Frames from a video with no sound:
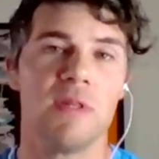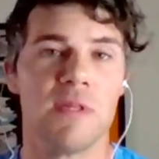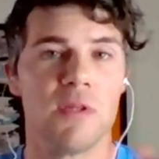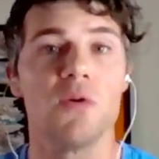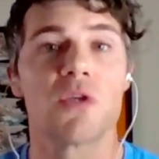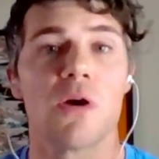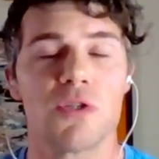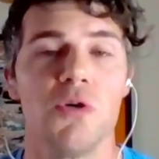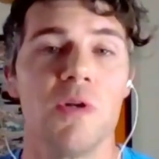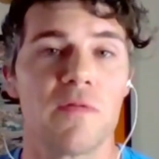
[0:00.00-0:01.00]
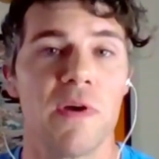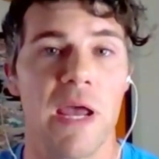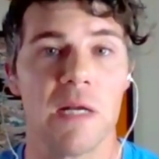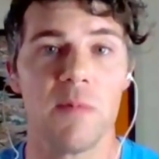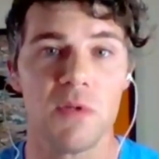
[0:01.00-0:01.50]
those are two different
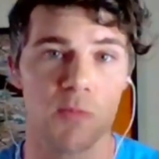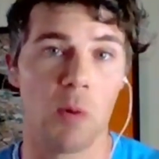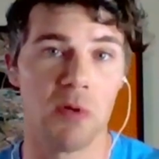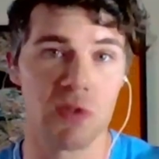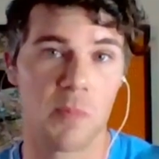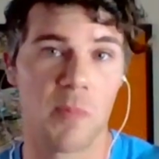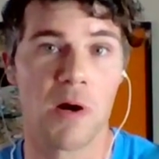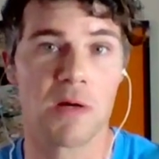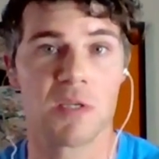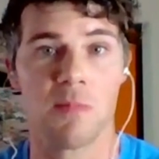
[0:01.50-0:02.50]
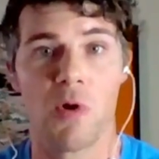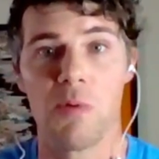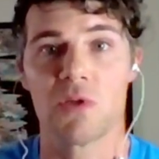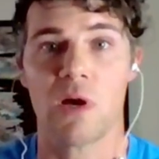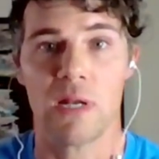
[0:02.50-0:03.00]
animals, mobiles in parks and
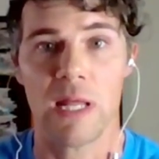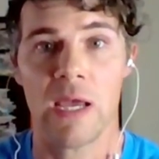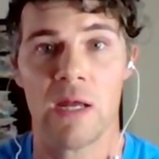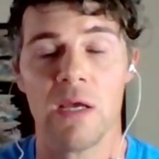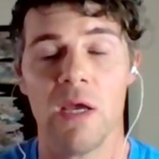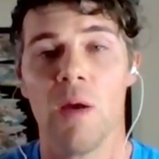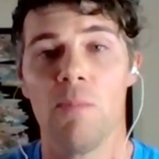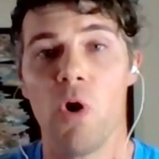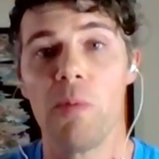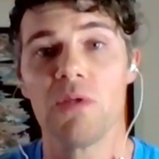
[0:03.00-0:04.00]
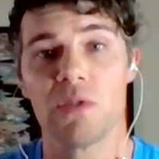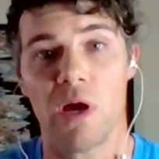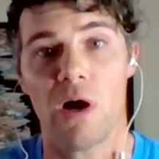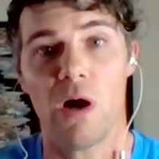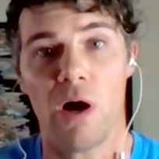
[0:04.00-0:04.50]
mobiles on land. Mobiles
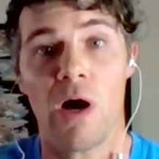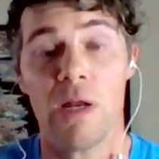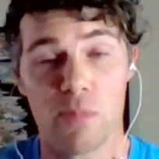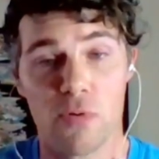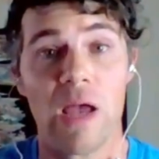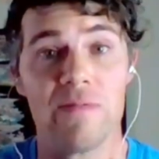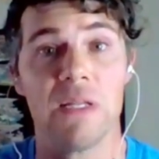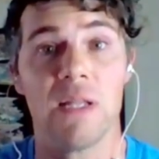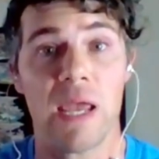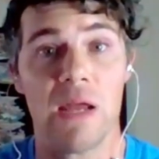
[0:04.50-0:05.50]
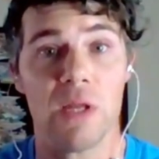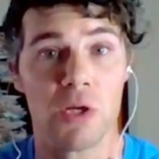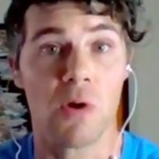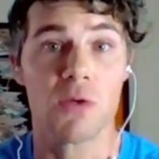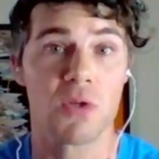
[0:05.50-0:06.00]
on private land that
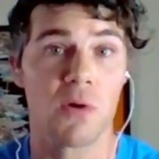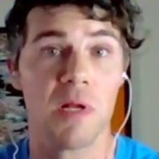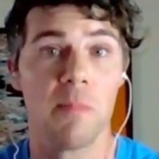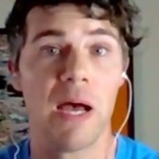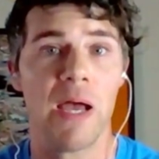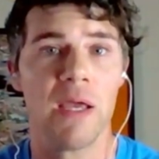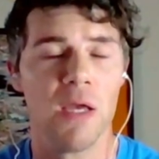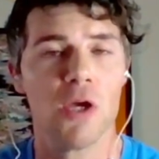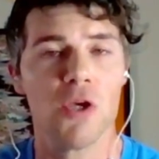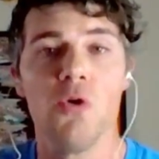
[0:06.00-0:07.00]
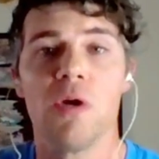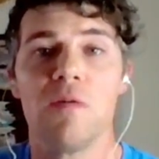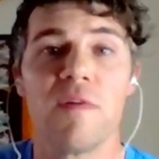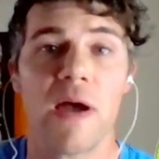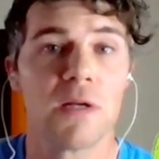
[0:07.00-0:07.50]
you're also going to buy, you can
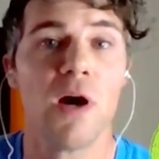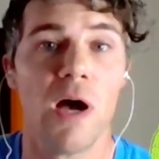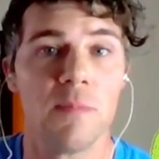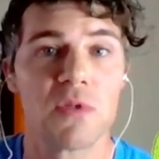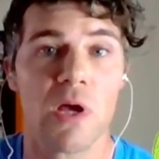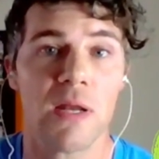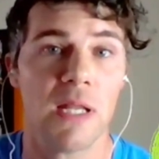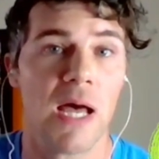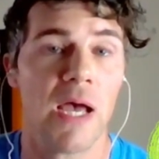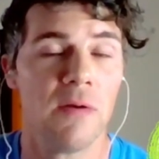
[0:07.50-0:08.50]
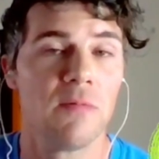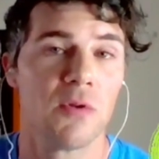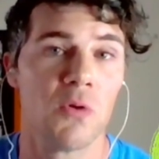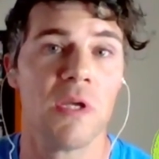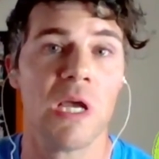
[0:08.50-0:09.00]
find comps online mm. through the